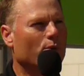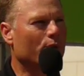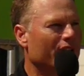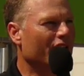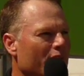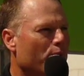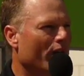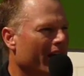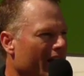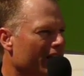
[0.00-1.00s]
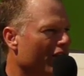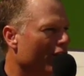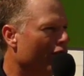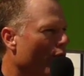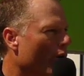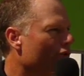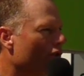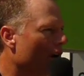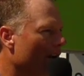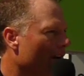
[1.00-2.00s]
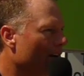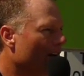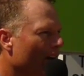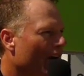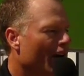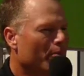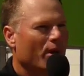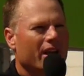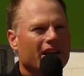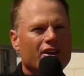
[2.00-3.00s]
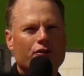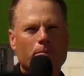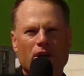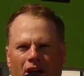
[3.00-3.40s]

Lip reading: by really bringing it to the forefront, but he has